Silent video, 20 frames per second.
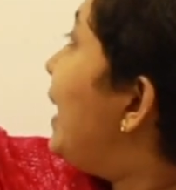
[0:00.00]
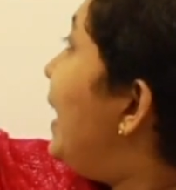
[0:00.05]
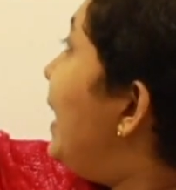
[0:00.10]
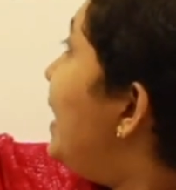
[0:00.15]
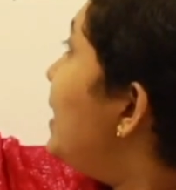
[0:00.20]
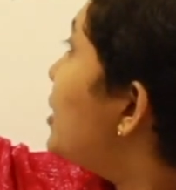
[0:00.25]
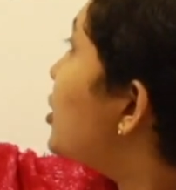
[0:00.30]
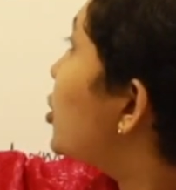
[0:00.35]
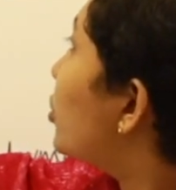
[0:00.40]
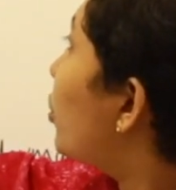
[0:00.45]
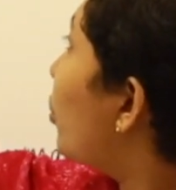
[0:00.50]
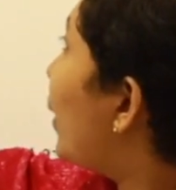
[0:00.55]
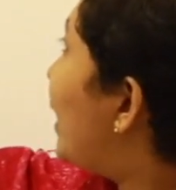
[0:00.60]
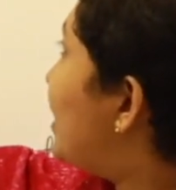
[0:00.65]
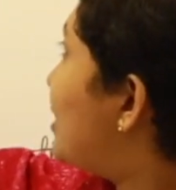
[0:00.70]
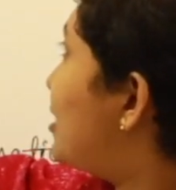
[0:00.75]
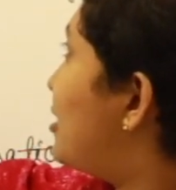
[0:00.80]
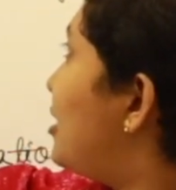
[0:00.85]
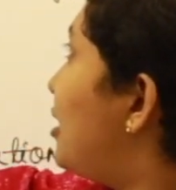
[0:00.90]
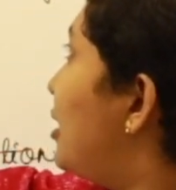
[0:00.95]
each
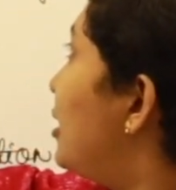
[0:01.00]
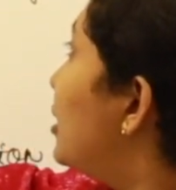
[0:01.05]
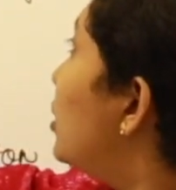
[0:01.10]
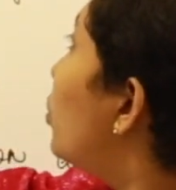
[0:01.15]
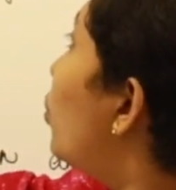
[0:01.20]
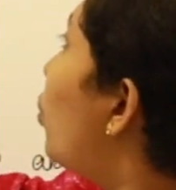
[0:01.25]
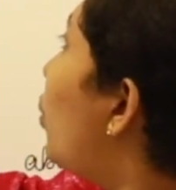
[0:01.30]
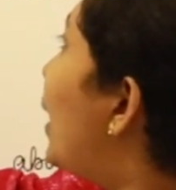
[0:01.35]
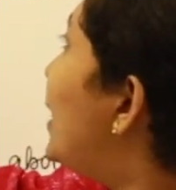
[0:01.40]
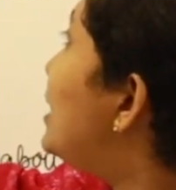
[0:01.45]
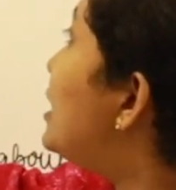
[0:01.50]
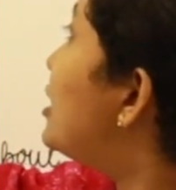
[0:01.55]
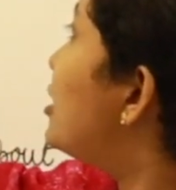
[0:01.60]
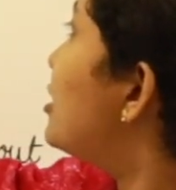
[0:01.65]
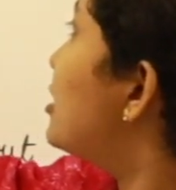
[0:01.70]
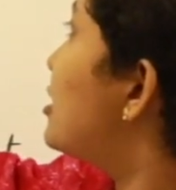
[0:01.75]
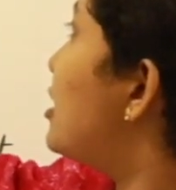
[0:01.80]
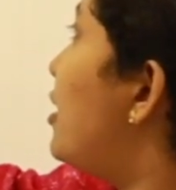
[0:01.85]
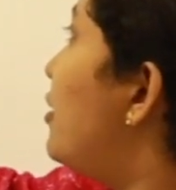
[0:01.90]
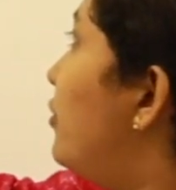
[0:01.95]
question 1 to
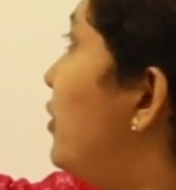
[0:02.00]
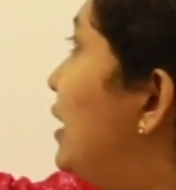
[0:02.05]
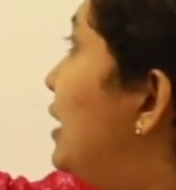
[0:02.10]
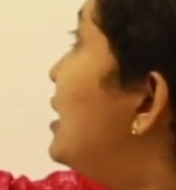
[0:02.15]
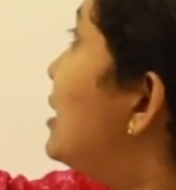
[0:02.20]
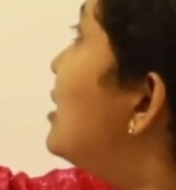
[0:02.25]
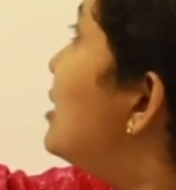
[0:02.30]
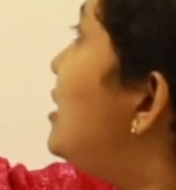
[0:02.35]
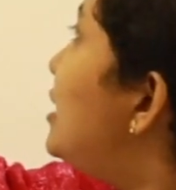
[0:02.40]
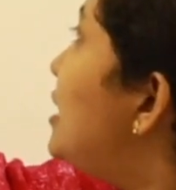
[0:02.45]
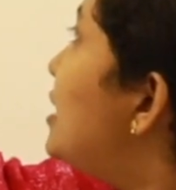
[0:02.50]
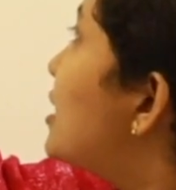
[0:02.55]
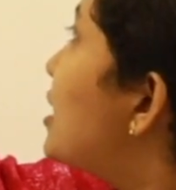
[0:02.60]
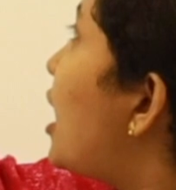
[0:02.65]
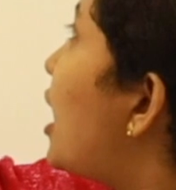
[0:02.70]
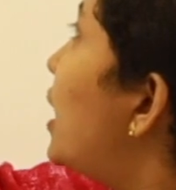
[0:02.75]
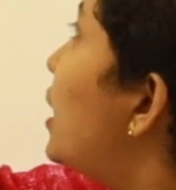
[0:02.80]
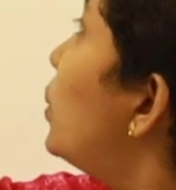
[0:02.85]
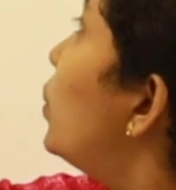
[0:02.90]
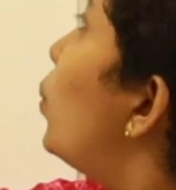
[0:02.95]
7,
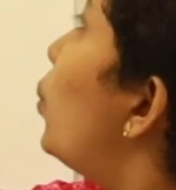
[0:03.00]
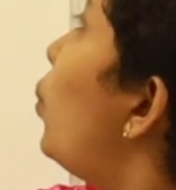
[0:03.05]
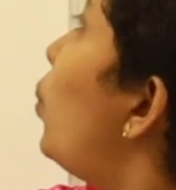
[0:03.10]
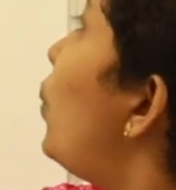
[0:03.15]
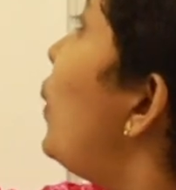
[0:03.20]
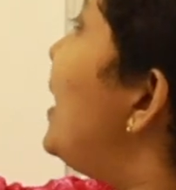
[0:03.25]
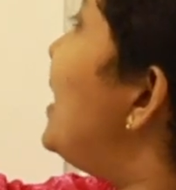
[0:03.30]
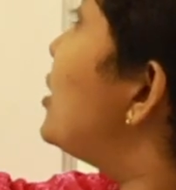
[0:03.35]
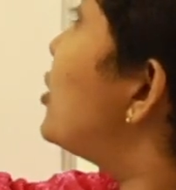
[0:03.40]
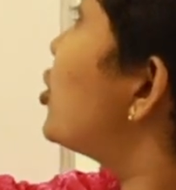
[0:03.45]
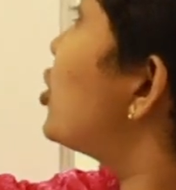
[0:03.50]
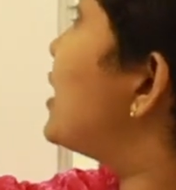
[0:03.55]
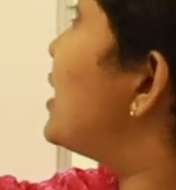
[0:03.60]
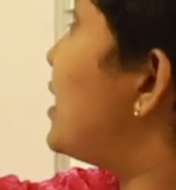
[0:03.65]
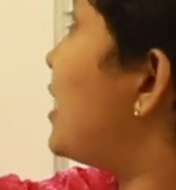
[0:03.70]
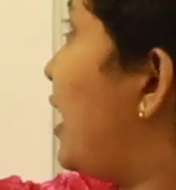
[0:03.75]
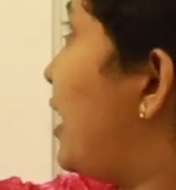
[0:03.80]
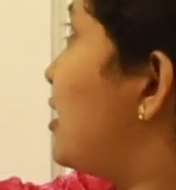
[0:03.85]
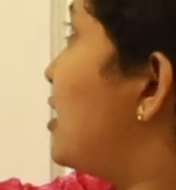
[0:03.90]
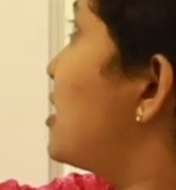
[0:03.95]
decide which
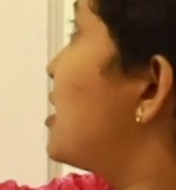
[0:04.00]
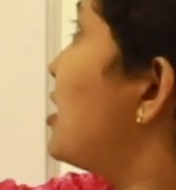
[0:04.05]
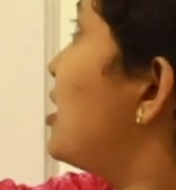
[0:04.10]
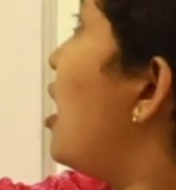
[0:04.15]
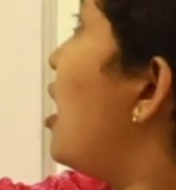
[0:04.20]
text